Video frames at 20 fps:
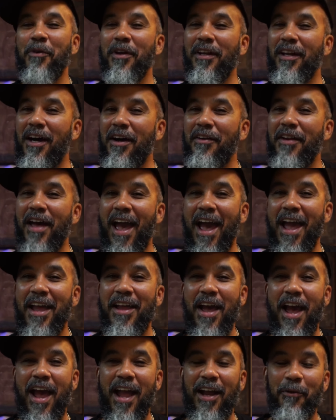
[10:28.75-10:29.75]
We love to have
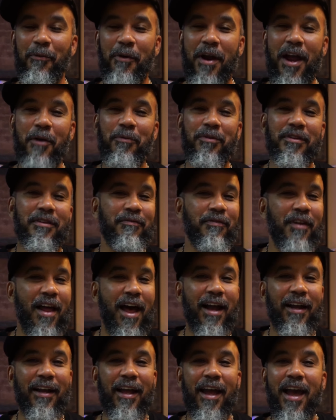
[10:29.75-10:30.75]
you hang around with the
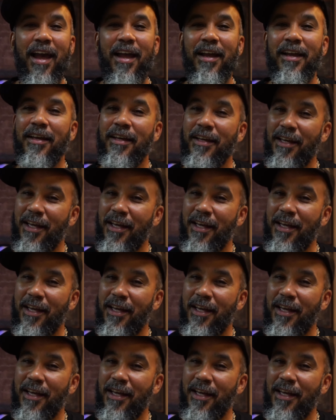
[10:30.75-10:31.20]
Fly Gang.